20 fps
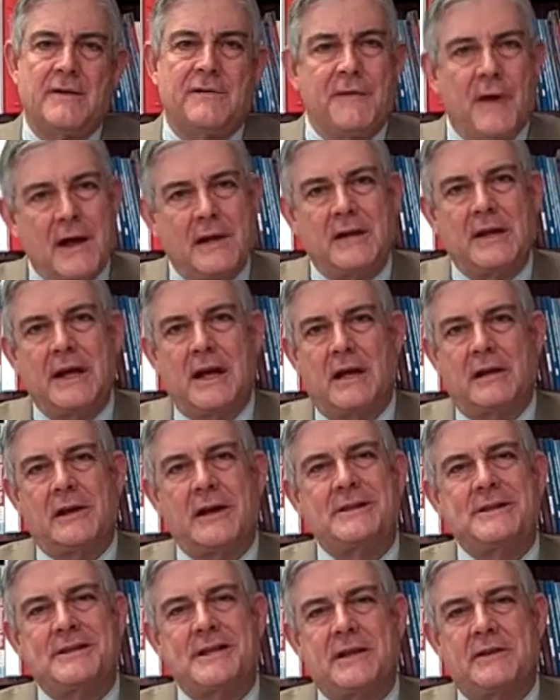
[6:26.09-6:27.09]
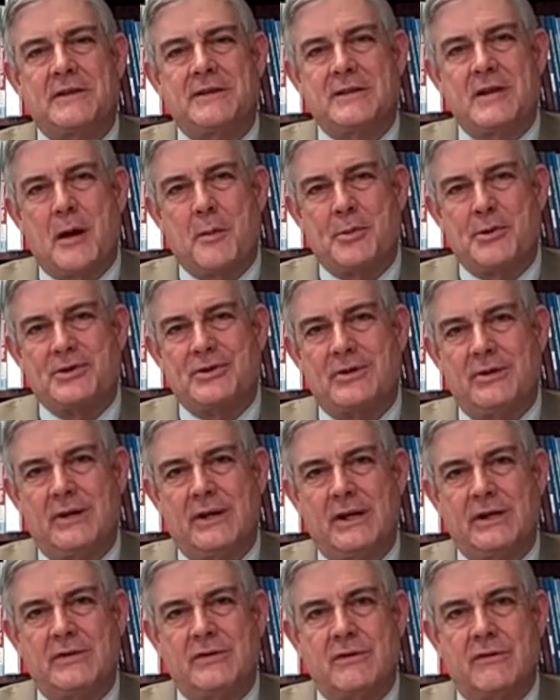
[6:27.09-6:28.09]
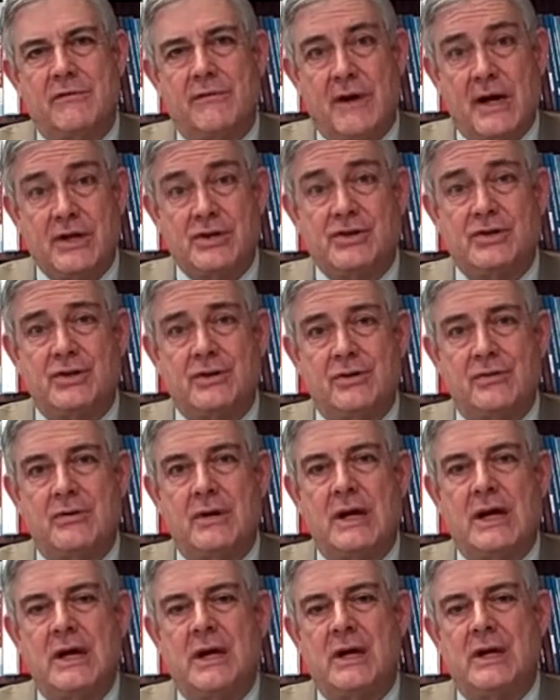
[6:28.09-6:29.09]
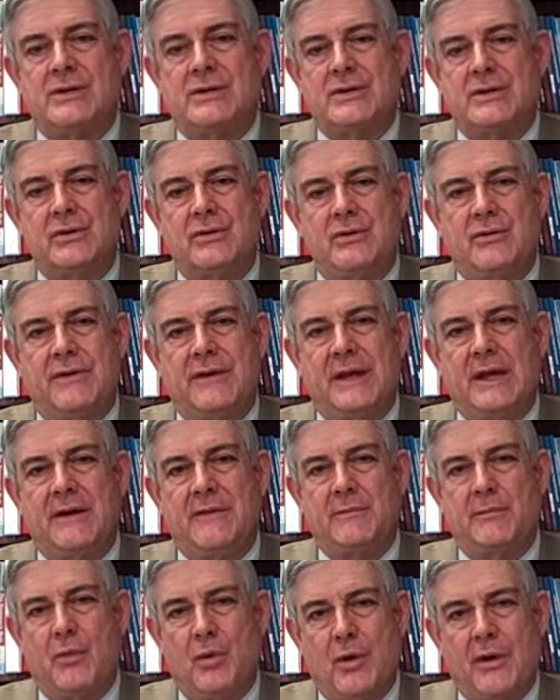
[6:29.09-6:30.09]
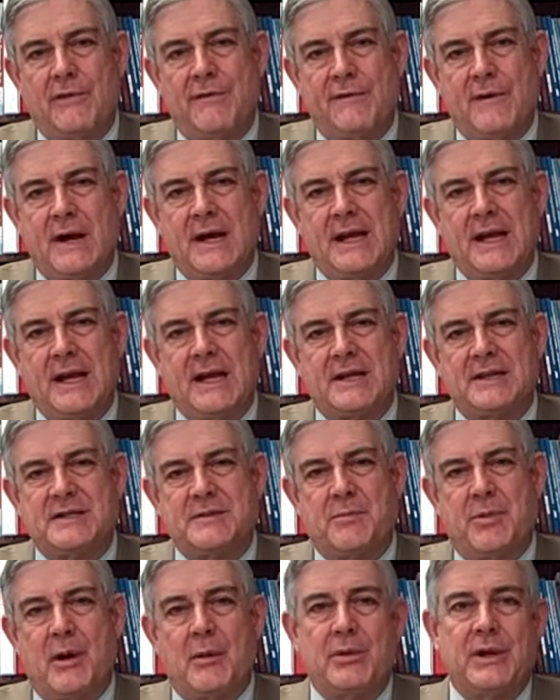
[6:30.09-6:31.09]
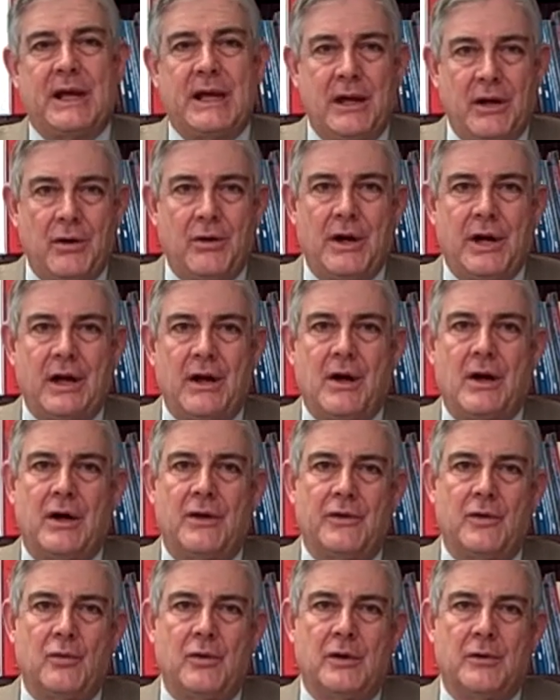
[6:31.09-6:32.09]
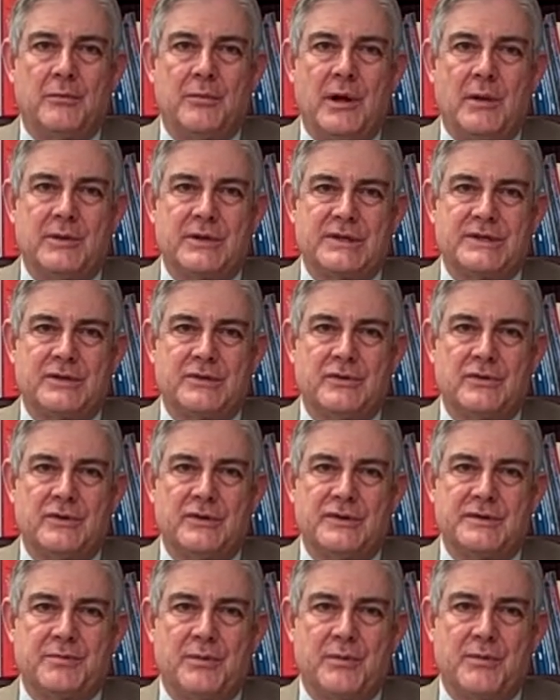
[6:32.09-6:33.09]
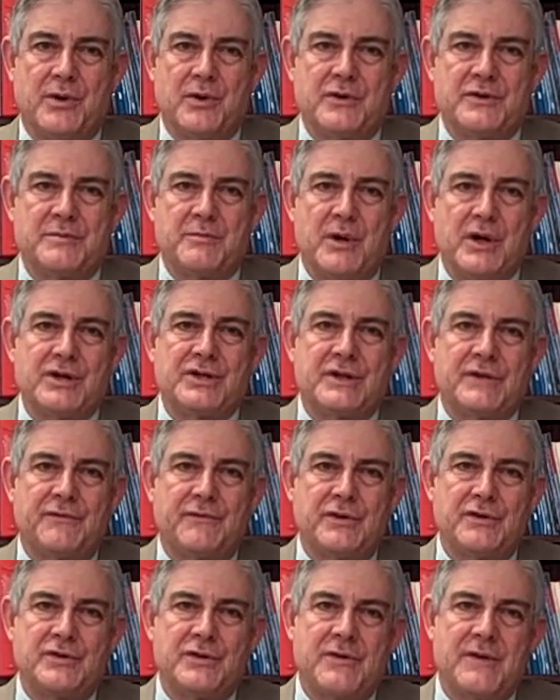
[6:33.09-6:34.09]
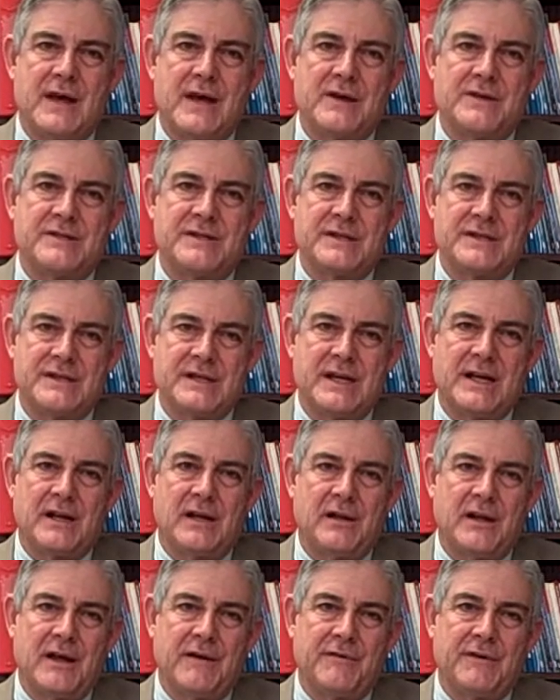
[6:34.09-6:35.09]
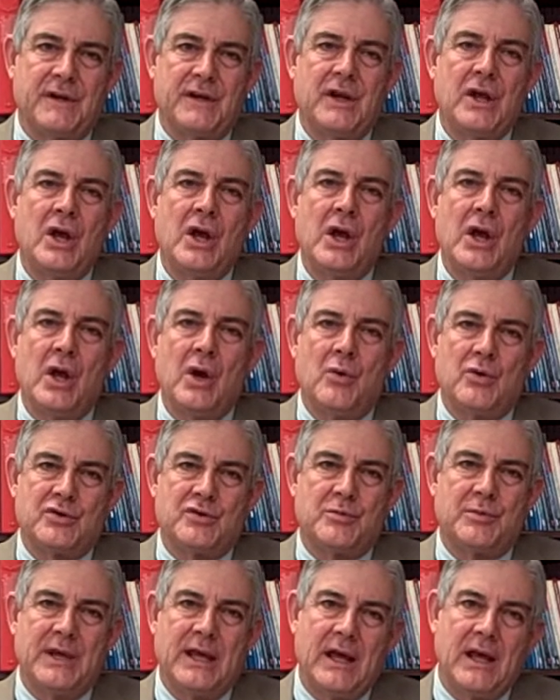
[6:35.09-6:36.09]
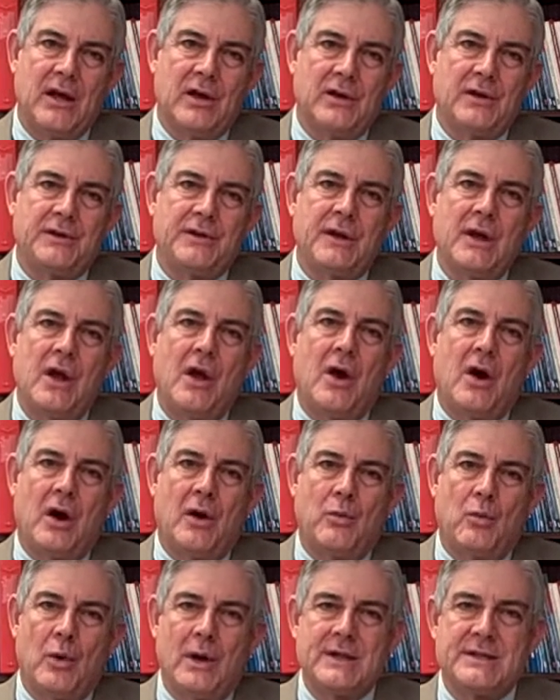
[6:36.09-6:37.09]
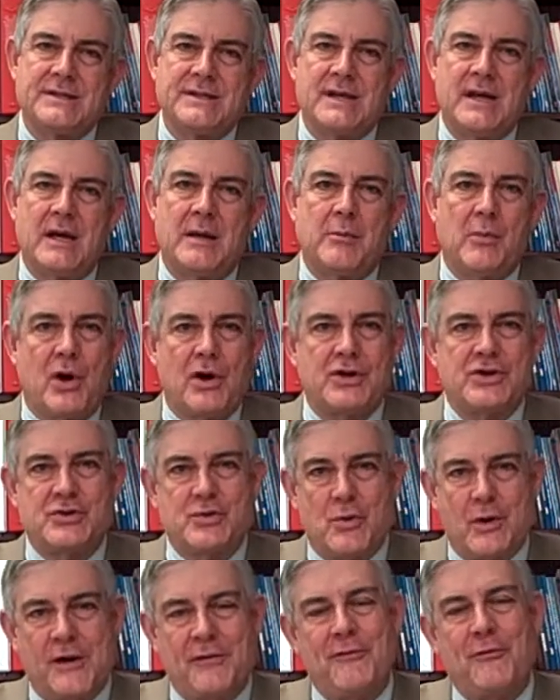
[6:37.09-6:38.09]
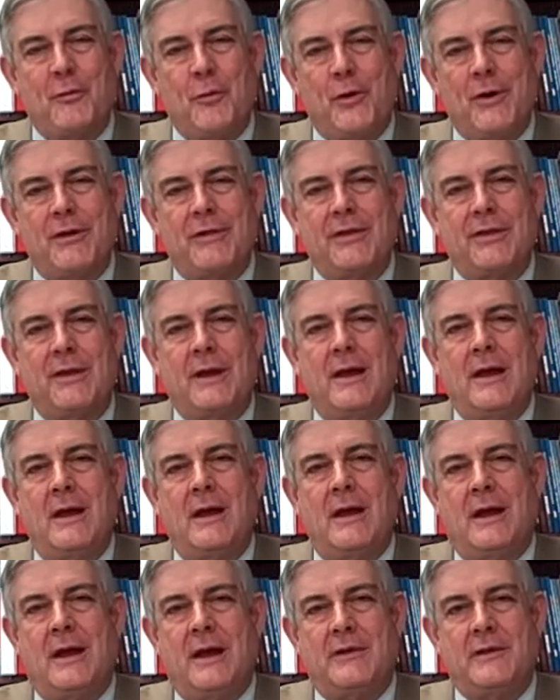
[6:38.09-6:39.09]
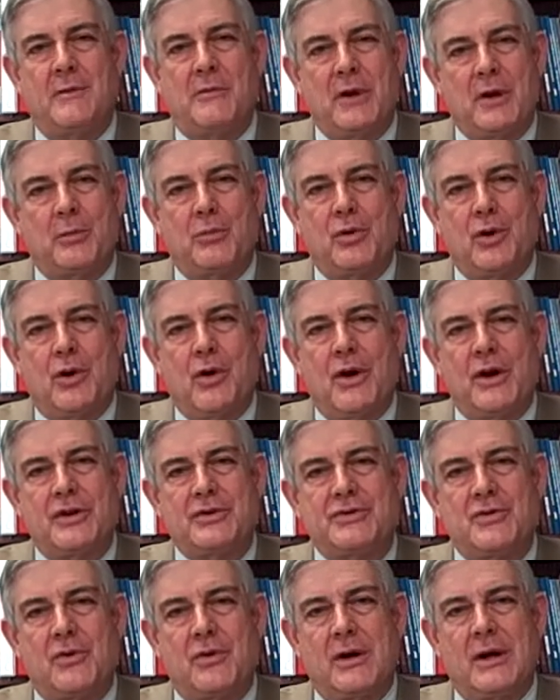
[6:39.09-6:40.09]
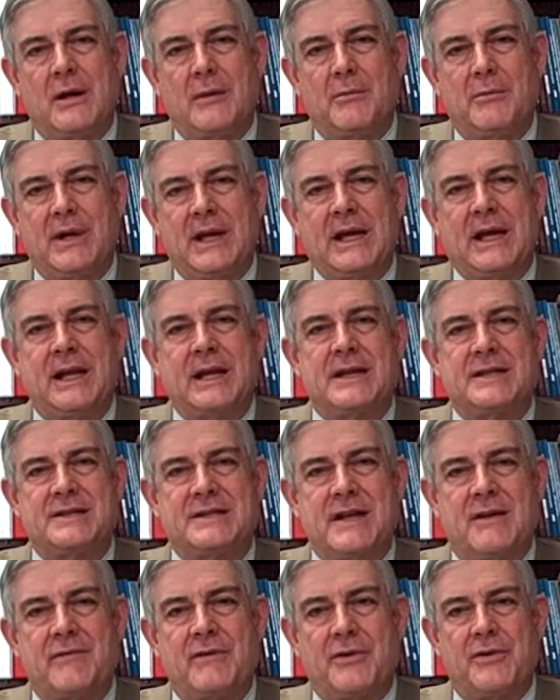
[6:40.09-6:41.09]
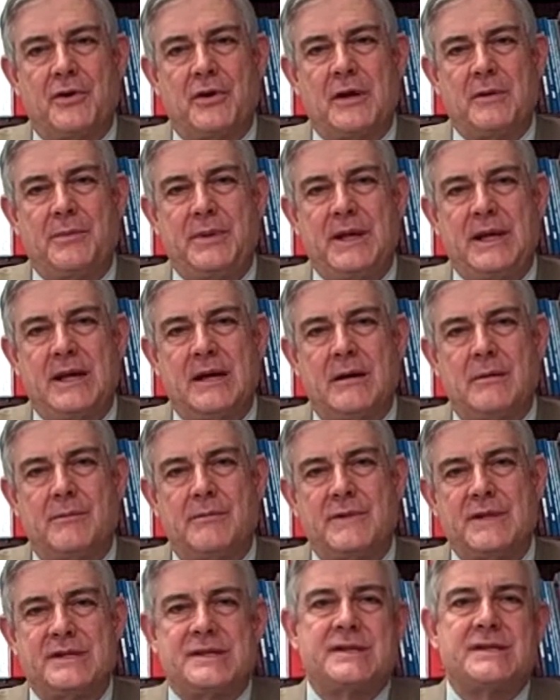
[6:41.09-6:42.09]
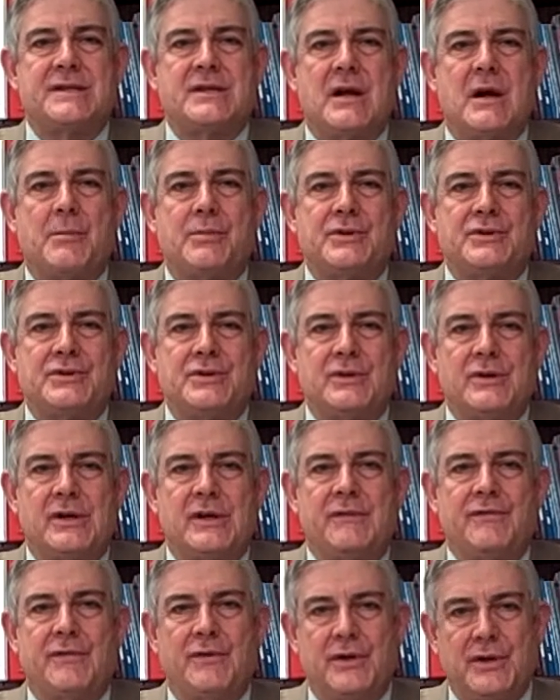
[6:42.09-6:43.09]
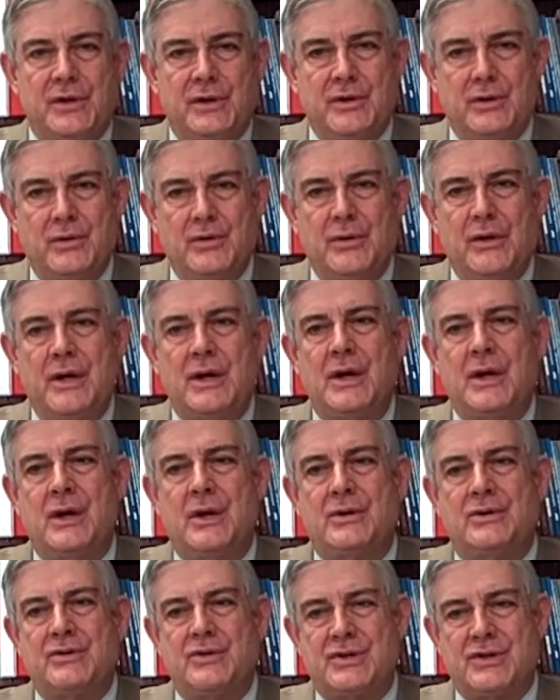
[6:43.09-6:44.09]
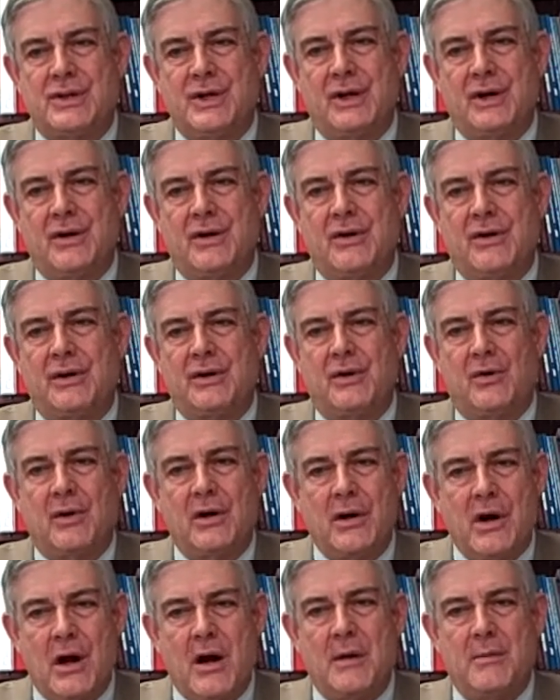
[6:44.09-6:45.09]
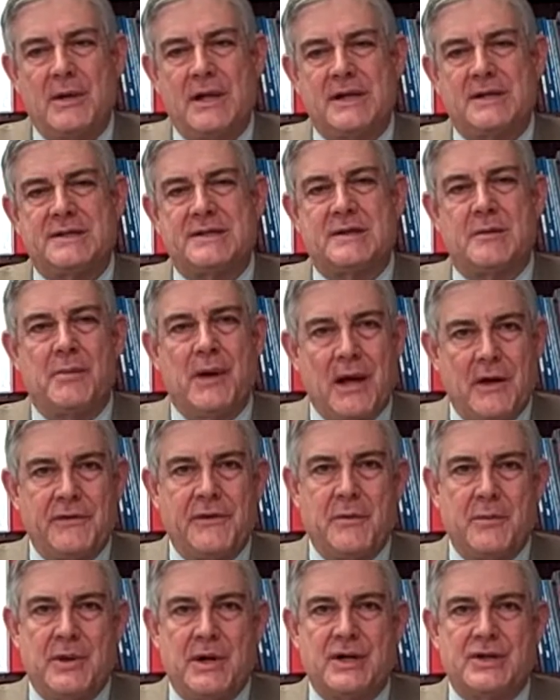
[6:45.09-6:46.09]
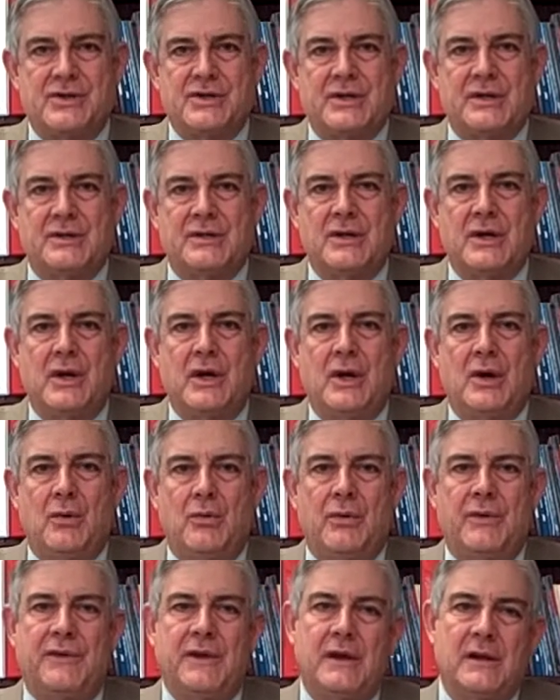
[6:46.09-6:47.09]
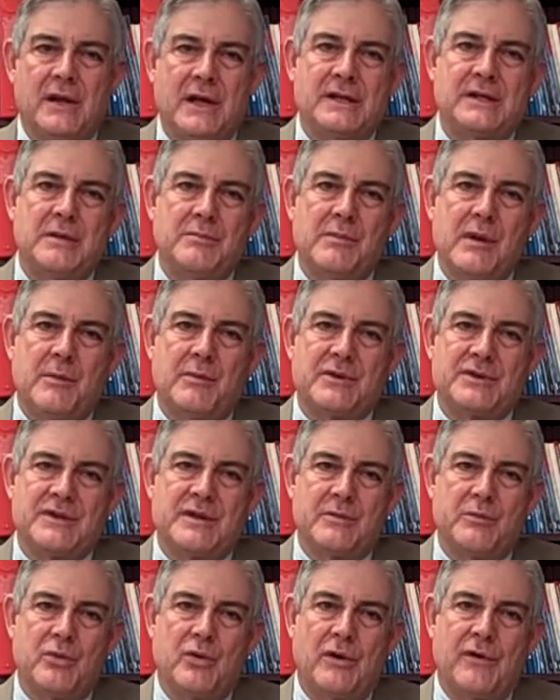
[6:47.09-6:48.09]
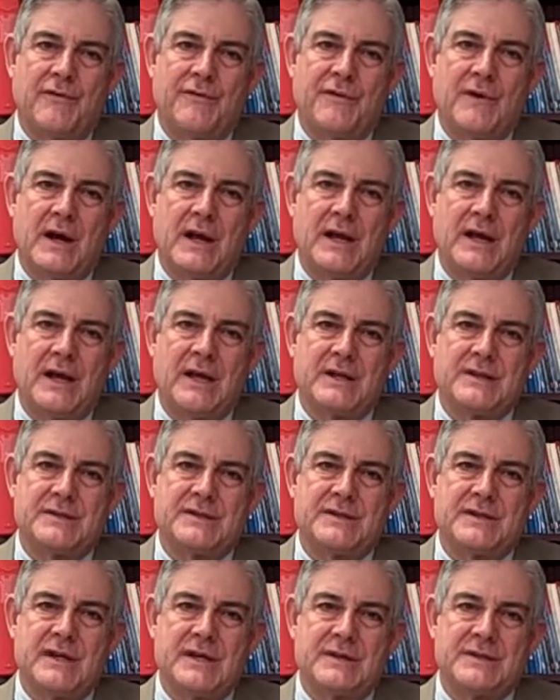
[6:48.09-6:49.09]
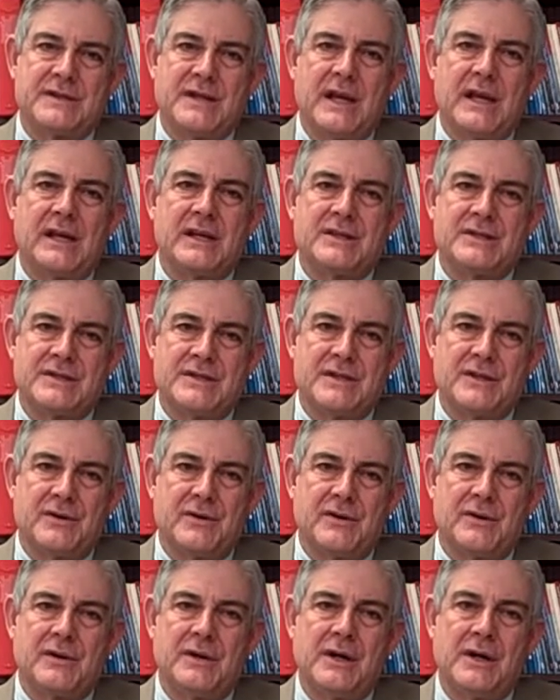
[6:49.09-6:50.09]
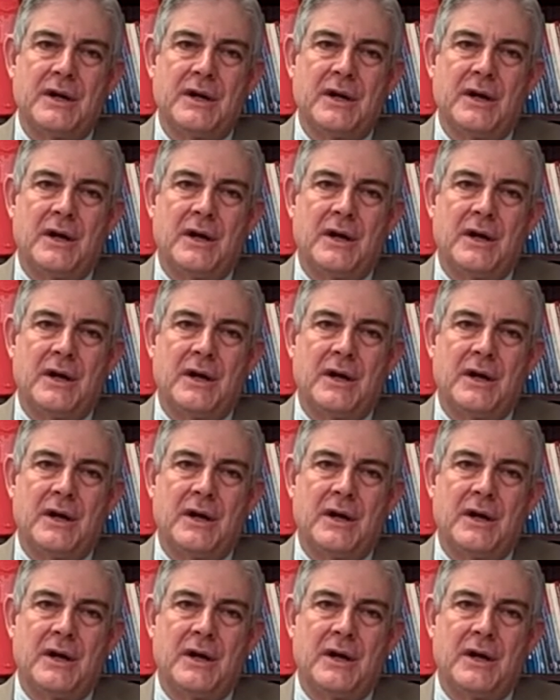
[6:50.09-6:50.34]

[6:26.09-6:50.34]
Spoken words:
Finally, I'd like to take this opportunity to invite you to the Board of Finance public hearing on the Wilton Public Schools proposed budget for 2010-11, which will be held on Wednesday, March 24th in the Middlebrook Auditorium beginning at 7:30 p.m. This is an opportunity for you to share your comments about the budget with the elected members of the Board of Finance as they consider